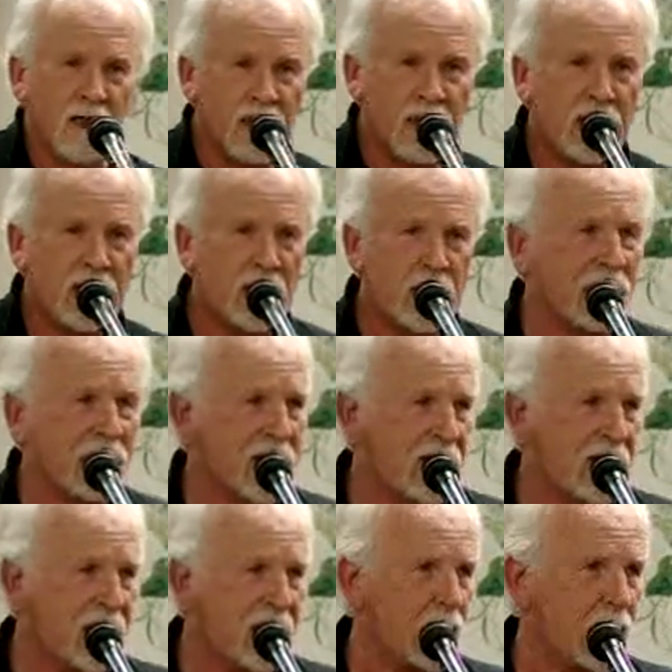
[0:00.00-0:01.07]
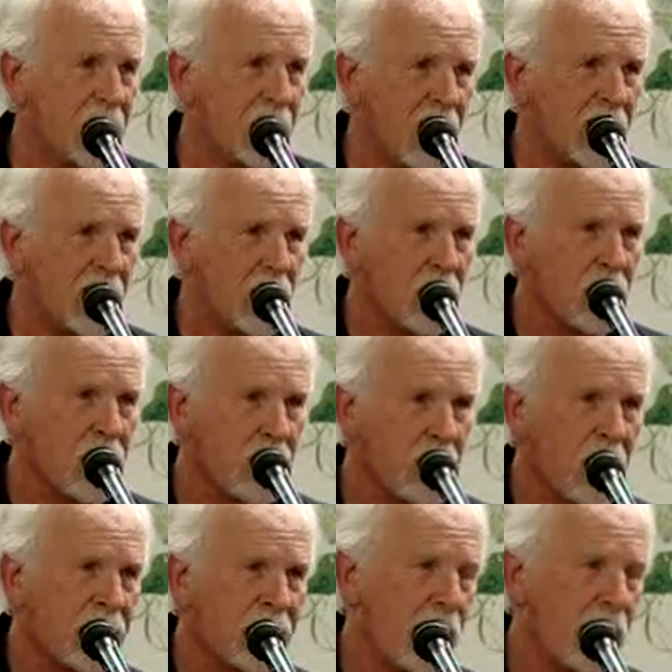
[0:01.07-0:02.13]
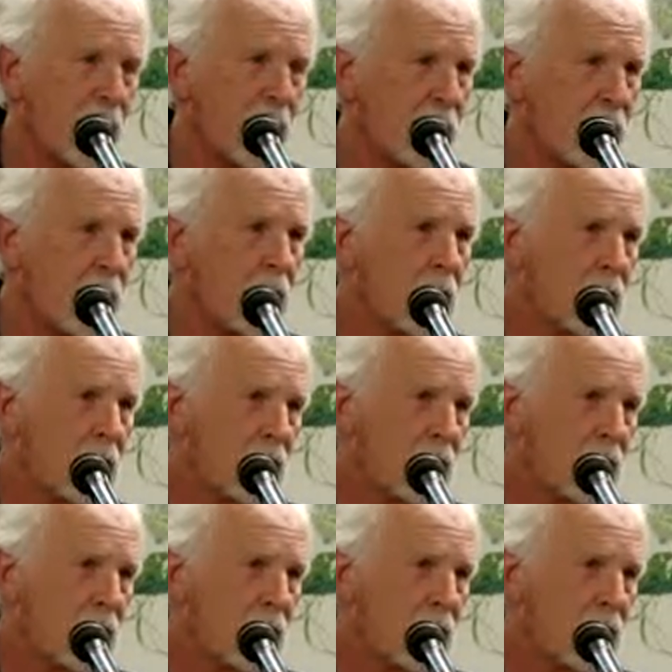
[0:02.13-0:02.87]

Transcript: Yes, I could set a reminder in my phone.